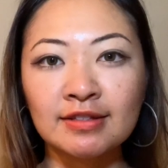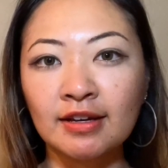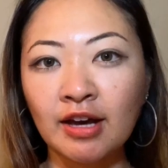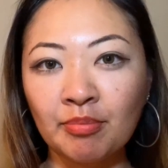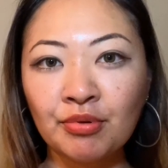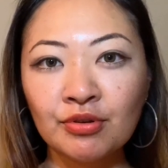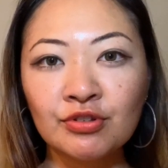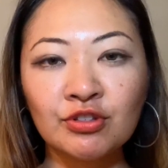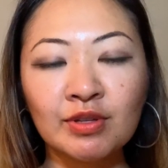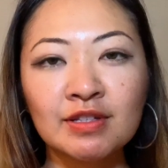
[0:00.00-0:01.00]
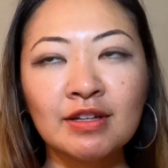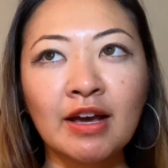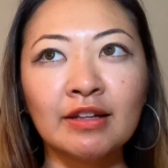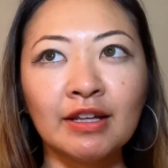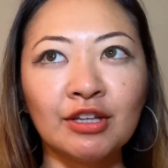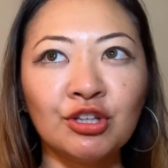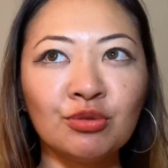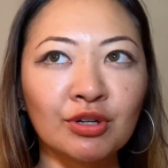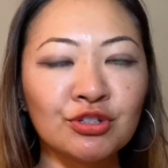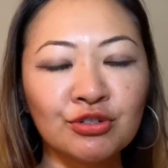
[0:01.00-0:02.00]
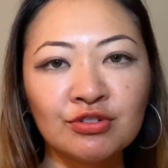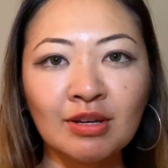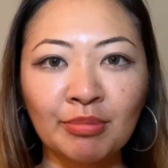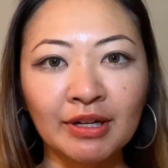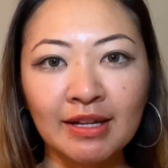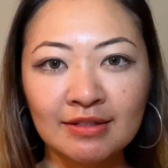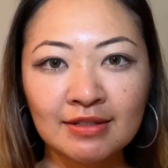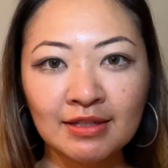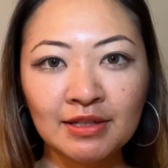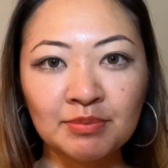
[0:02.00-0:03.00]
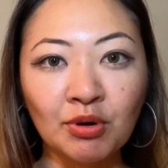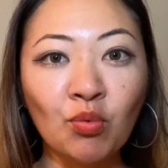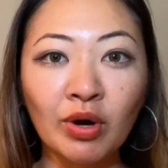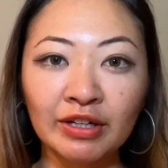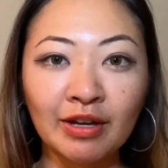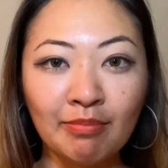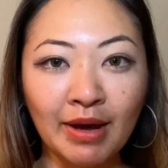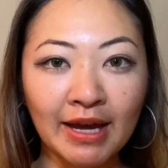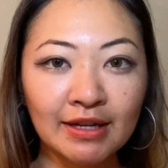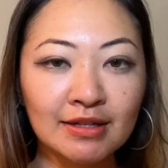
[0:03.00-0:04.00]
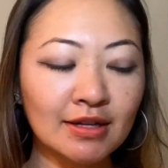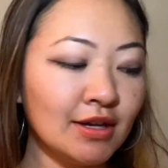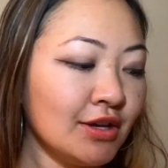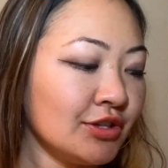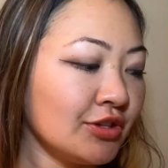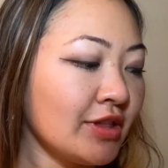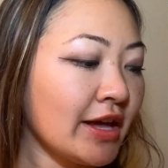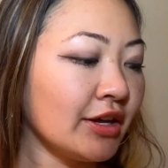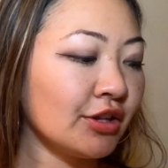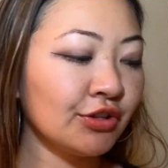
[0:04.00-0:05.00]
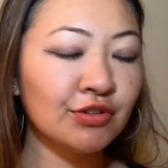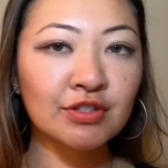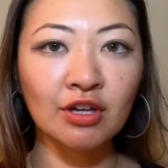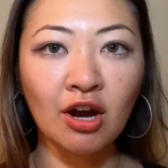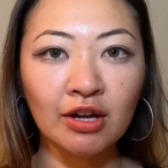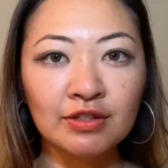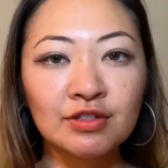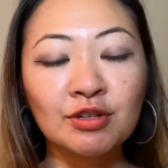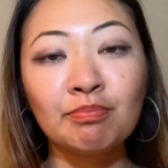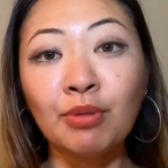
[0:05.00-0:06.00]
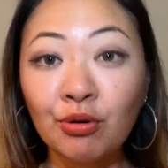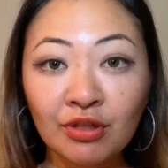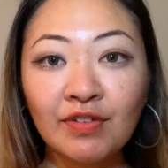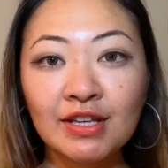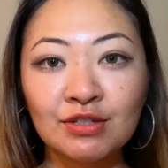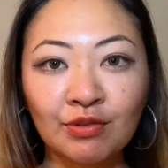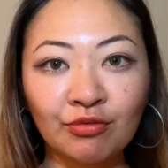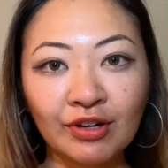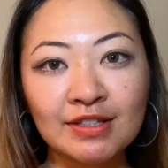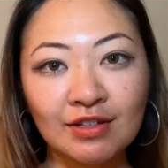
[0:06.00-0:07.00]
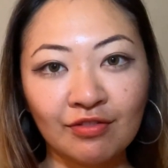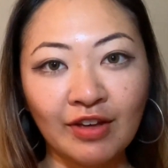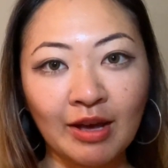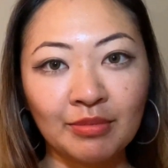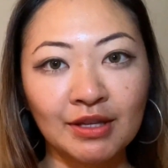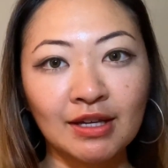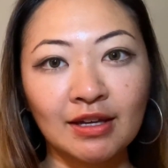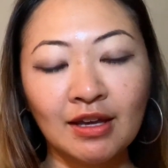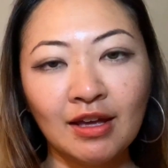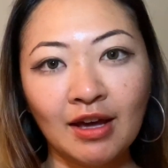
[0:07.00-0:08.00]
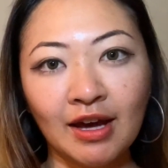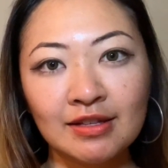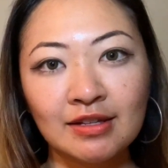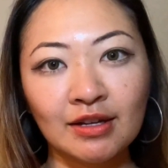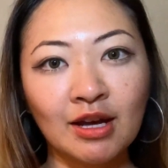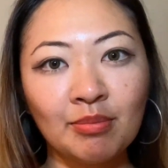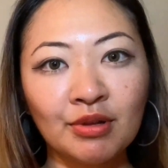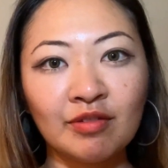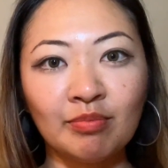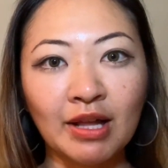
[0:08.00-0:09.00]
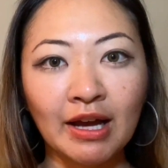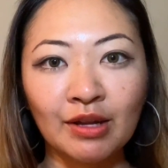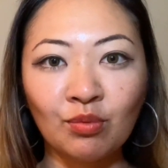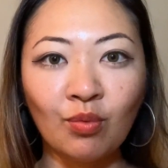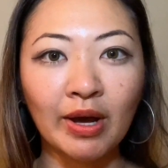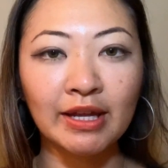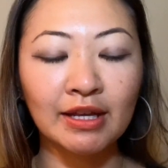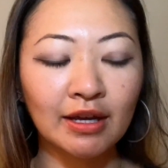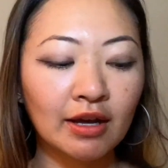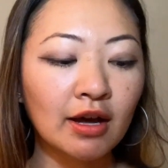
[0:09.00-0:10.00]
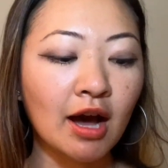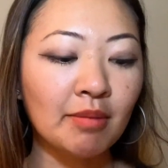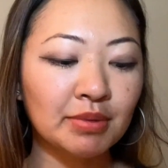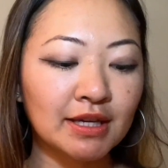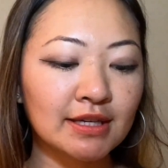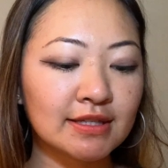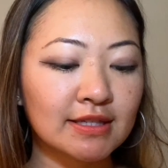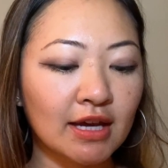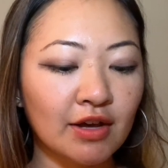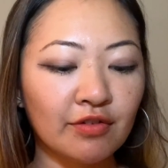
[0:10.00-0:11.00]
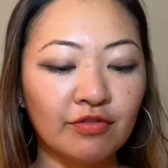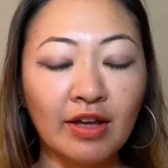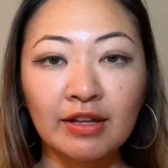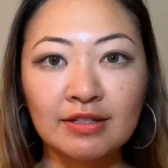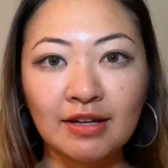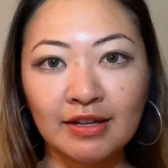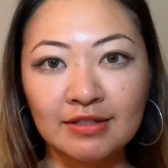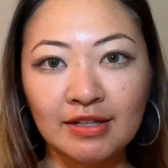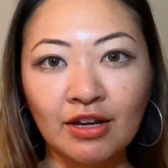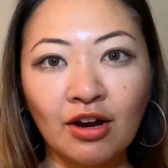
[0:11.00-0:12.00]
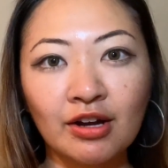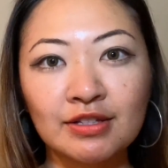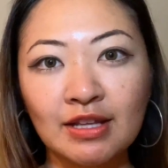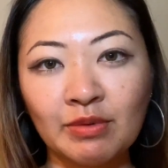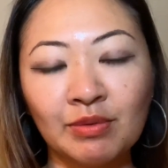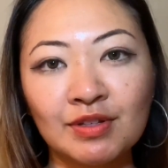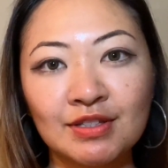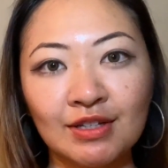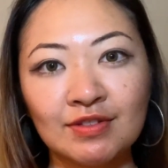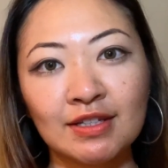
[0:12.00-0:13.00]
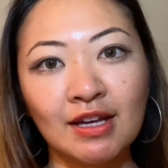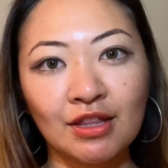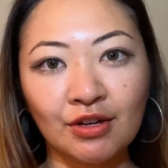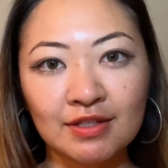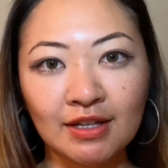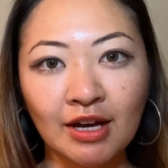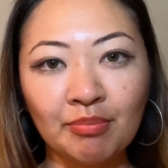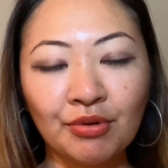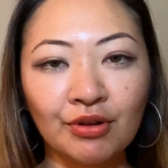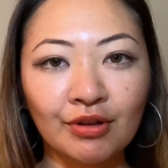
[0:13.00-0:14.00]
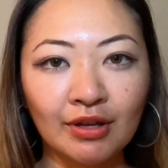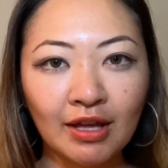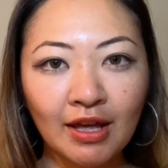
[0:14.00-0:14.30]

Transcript: the couple. So it's not like you are two separate entities, but one combined. So that includes cards to both of us from friends and family. I did a couple of black and white copies of Valentine's Day cards that we received together as a couple,